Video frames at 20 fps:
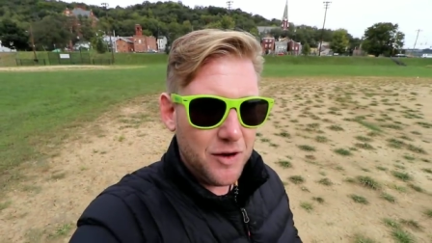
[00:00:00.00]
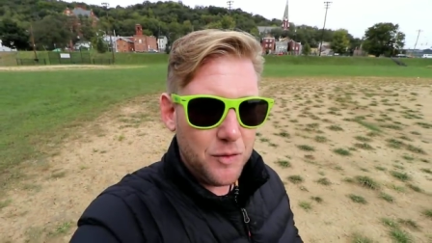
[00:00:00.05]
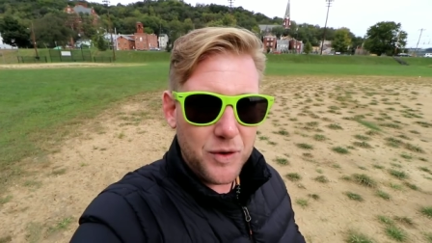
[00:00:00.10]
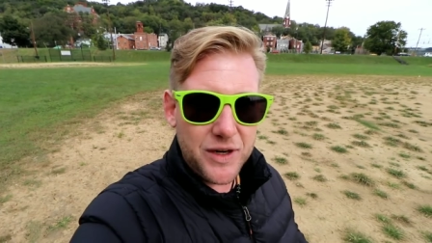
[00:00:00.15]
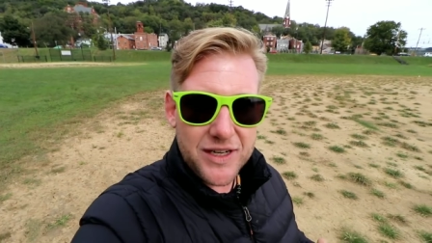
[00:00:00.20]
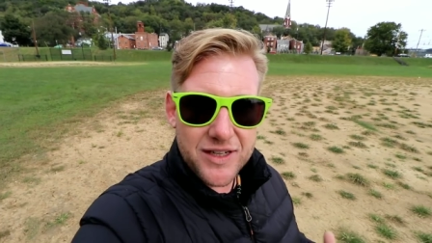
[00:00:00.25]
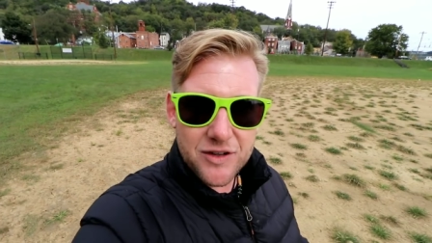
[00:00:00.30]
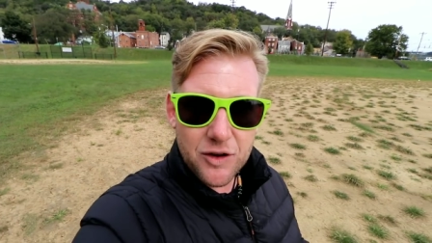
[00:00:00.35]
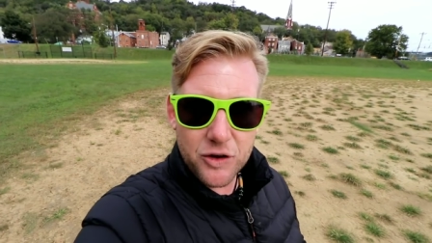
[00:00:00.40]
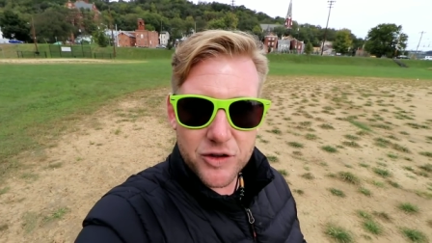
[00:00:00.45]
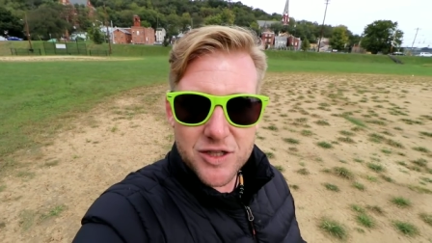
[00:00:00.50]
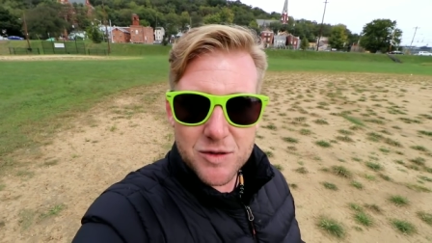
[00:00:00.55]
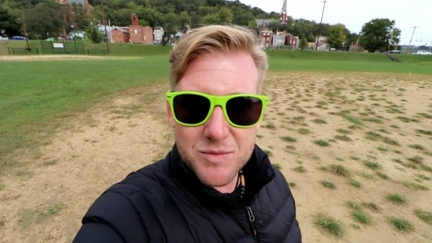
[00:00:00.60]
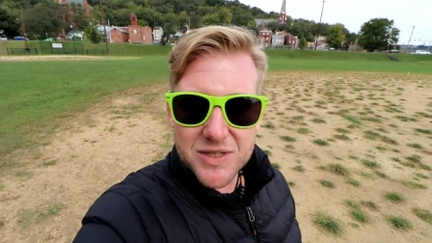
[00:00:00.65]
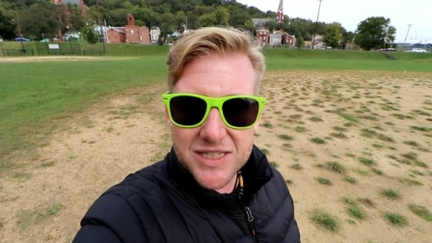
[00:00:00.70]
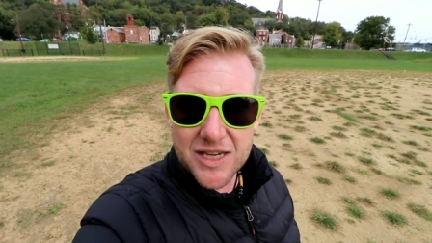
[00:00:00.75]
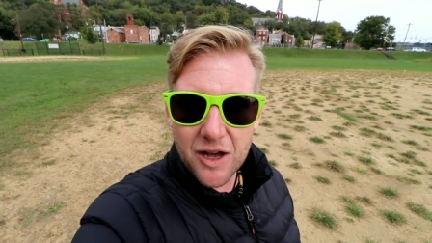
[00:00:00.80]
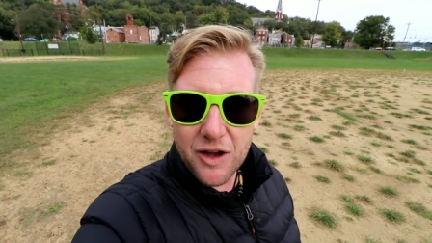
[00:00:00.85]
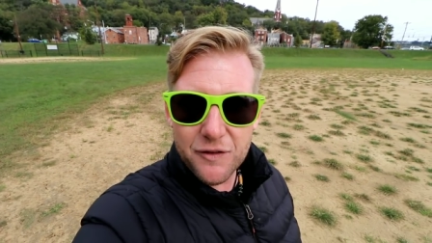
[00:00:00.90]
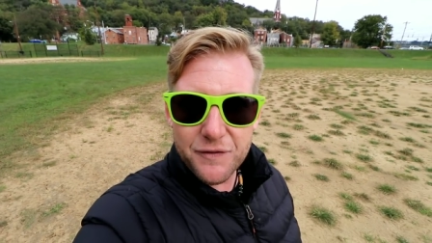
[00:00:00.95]
would indulge
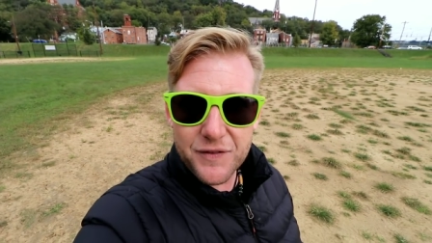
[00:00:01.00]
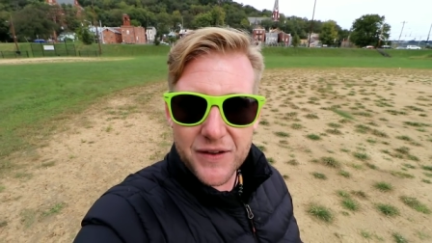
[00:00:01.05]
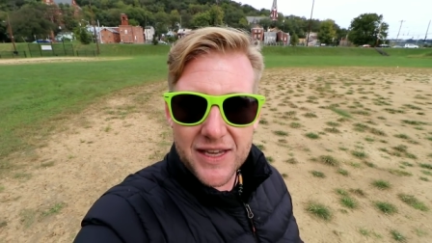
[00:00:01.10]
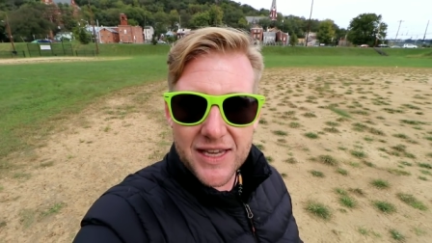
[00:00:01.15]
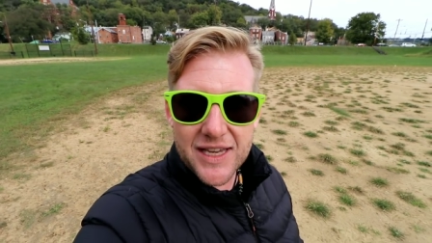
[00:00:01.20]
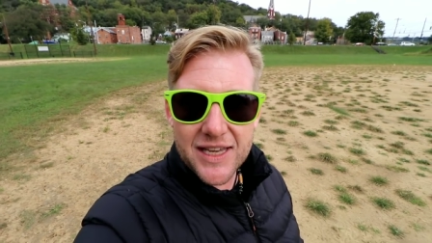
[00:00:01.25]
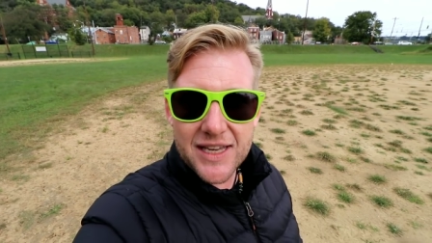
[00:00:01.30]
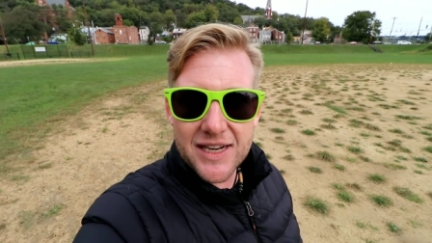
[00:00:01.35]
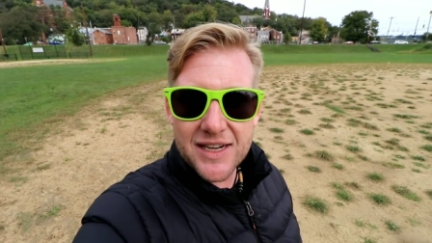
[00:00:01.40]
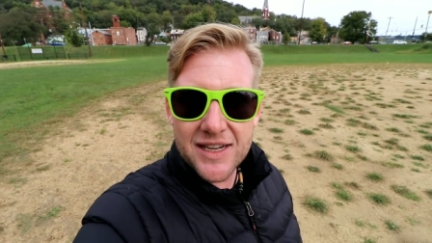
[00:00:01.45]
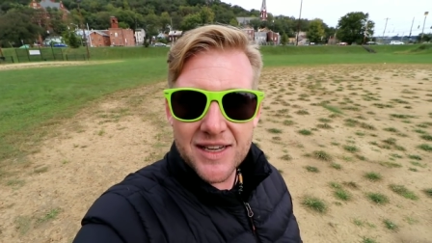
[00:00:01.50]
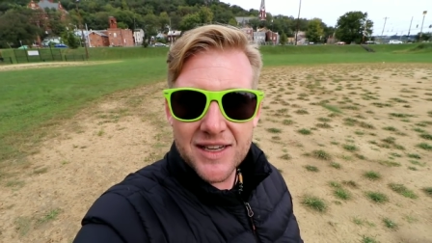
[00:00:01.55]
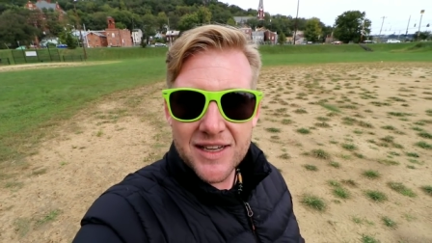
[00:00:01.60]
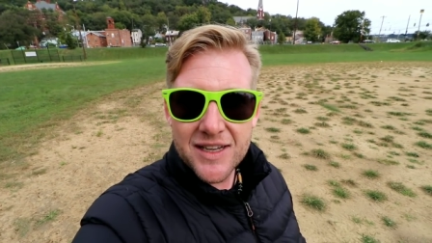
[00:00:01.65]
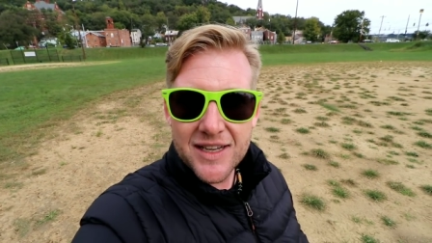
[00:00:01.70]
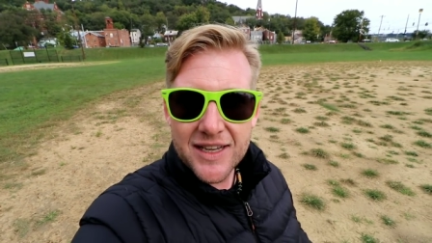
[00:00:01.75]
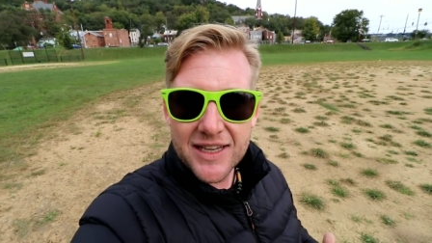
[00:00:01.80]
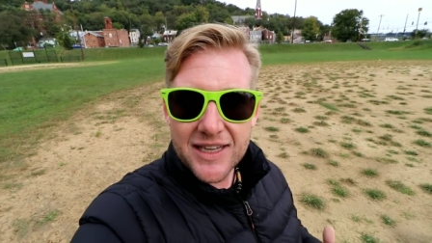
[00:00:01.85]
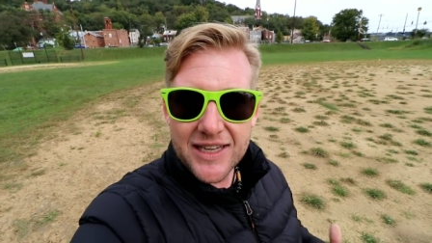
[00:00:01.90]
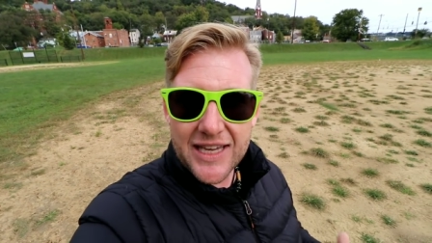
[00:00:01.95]
himself in
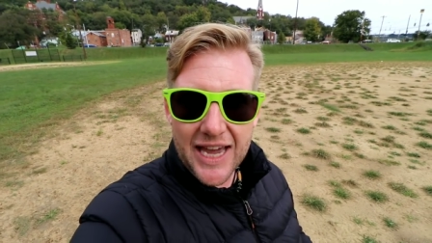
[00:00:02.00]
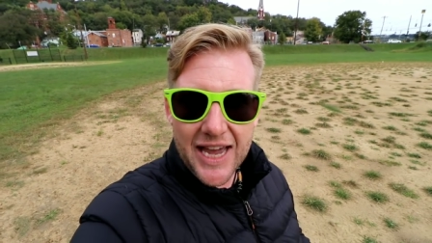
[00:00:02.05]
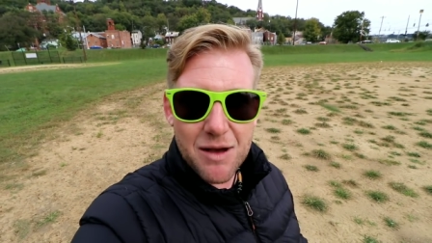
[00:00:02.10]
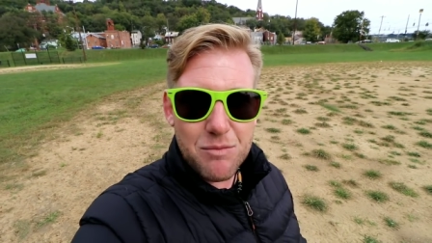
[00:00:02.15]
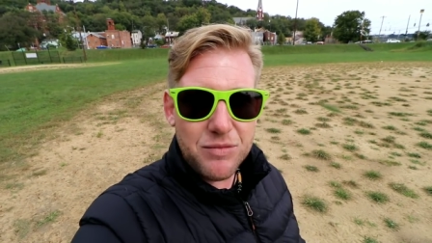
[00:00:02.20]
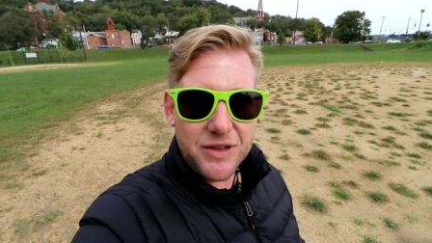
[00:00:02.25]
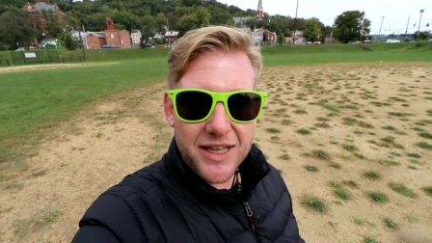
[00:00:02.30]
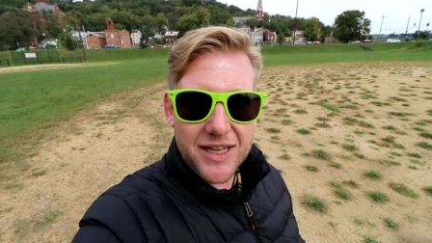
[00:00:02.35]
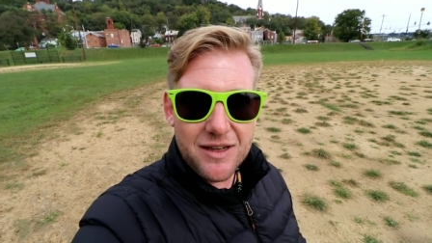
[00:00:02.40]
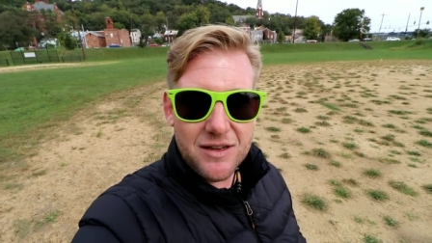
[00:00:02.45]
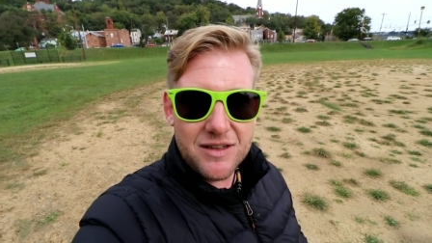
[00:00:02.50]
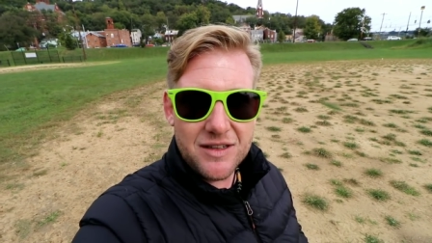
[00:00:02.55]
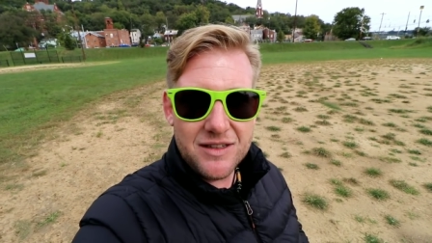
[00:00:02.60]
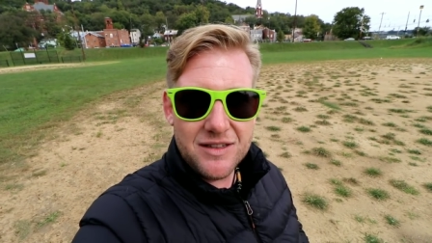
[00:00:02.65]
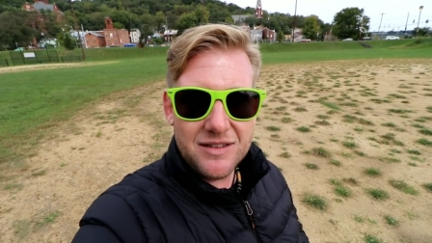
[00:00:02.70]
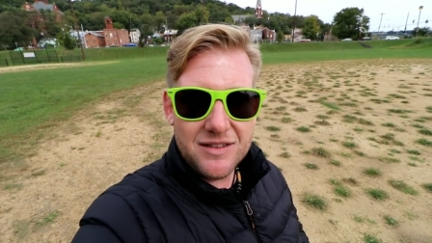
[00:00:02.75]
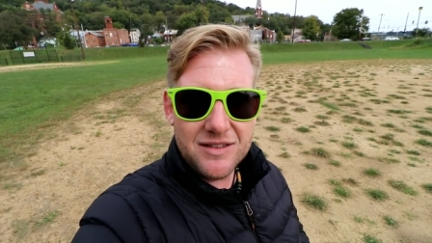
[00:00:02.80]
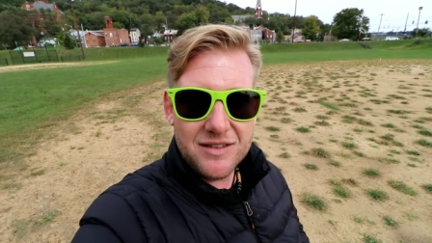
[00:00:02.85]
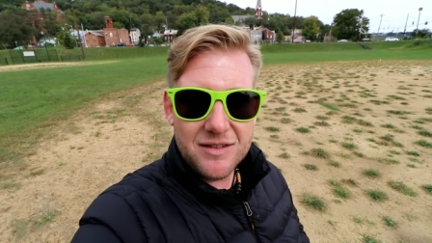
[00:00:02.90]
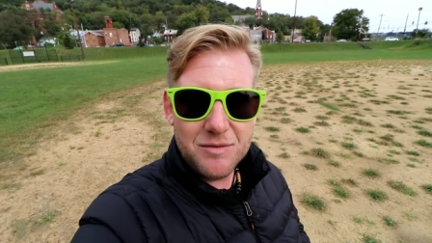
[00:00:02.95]
gambling
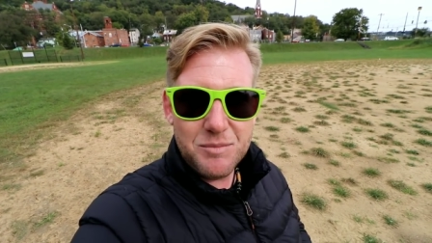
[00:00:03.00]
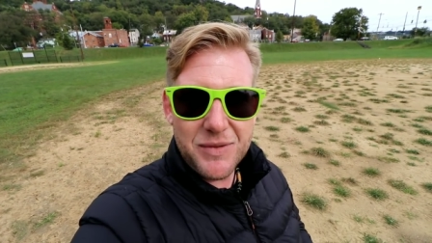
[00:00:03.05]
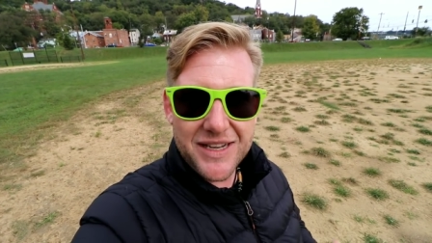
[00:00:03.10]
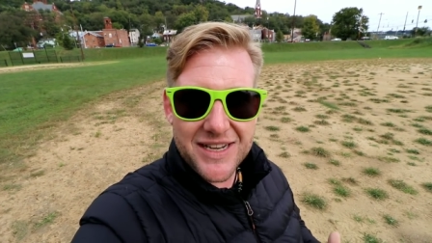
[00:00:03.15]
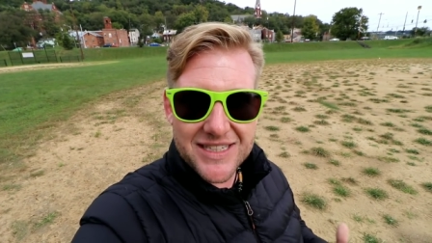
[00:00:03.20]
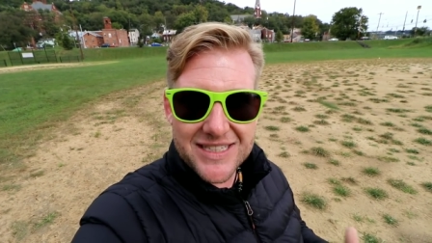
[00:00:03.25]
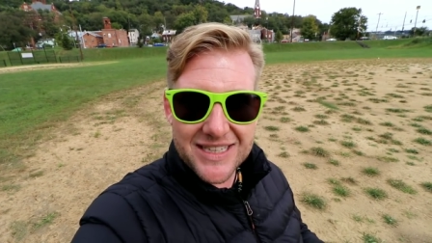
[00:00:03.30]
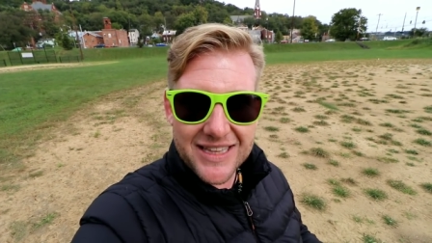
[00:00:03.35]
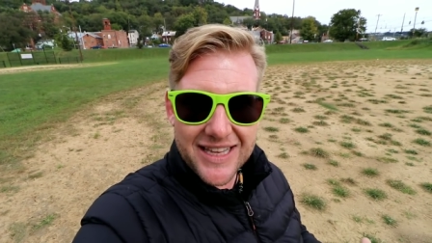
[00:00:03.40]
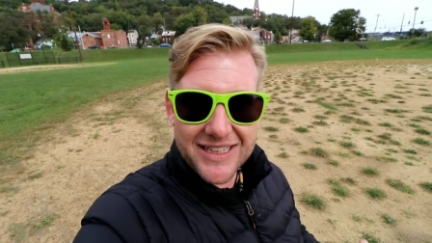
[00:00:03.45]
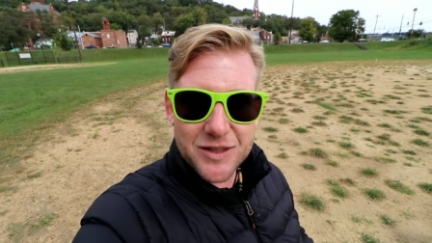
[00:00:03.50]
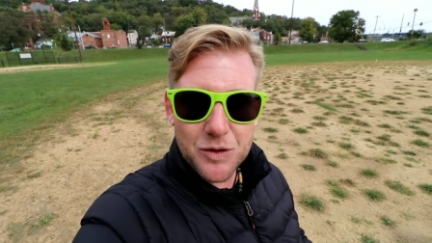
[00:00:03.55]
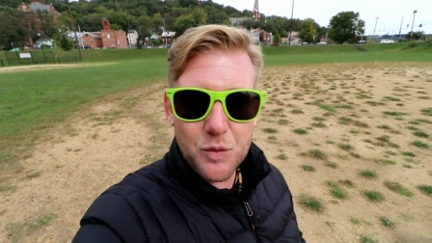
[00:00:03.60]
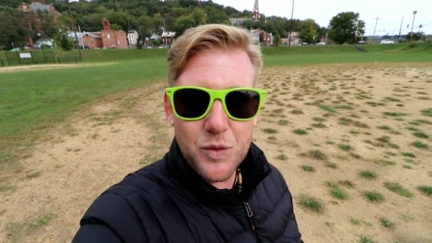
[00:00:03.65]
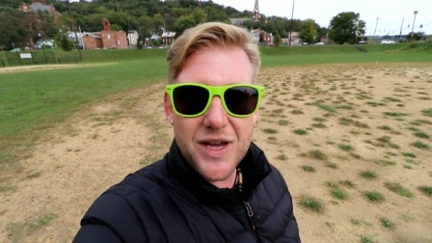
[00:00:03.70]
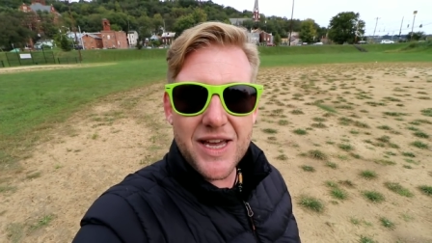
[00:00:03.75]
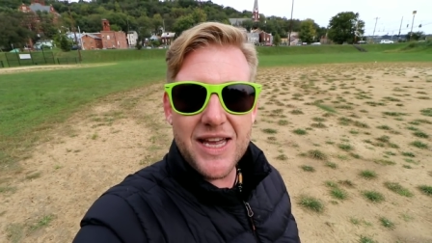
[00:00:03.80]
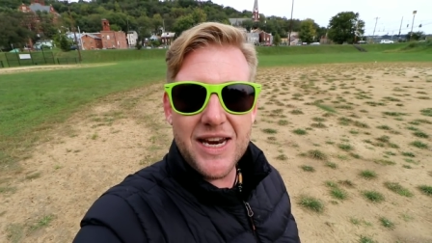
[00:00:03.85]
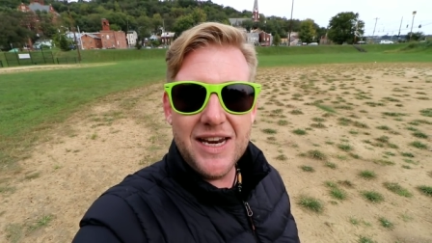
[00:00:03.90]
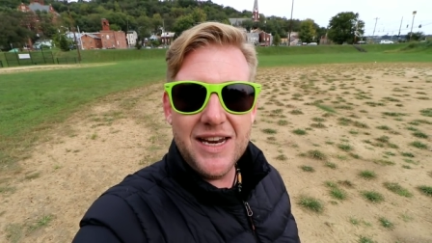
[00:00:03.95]
because he liked to
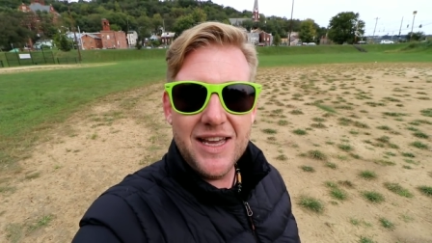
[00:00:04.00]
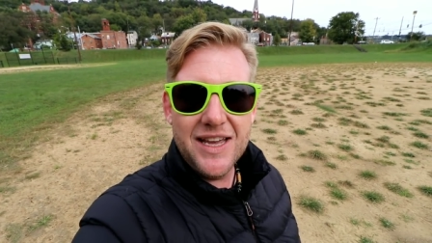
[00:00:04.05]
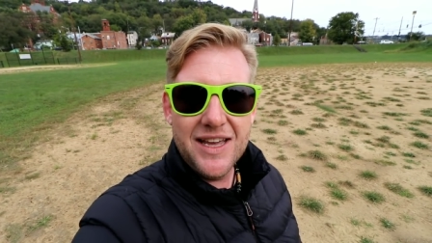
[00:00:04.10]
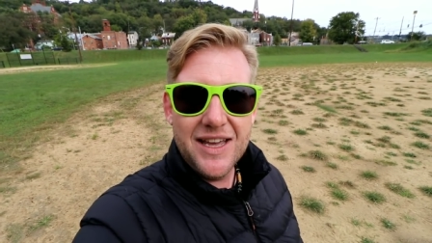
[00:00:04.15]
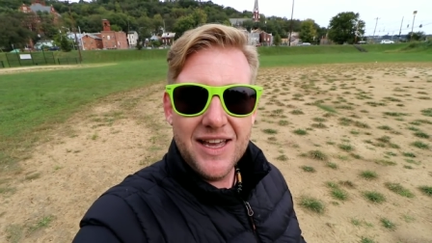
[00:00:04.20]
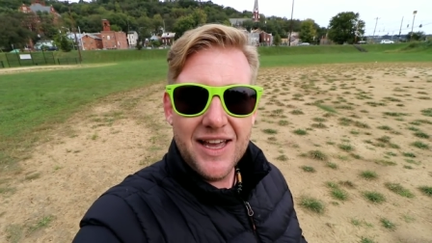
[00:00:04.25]
win.